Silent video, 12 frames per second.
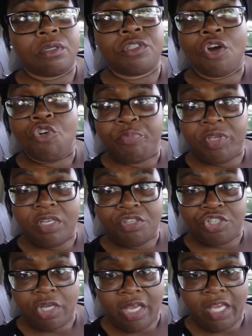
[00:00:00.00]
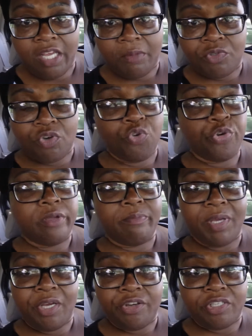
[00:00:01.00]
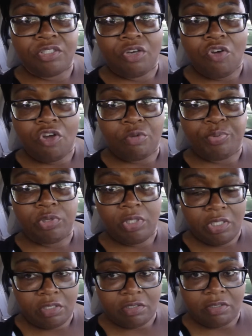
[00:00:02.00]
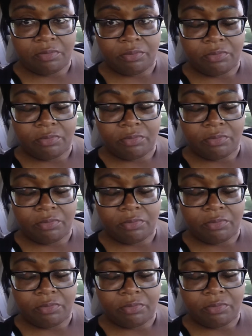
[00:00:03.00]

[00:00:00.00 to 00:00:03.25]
don't be ashamed or embarrassed to call the police.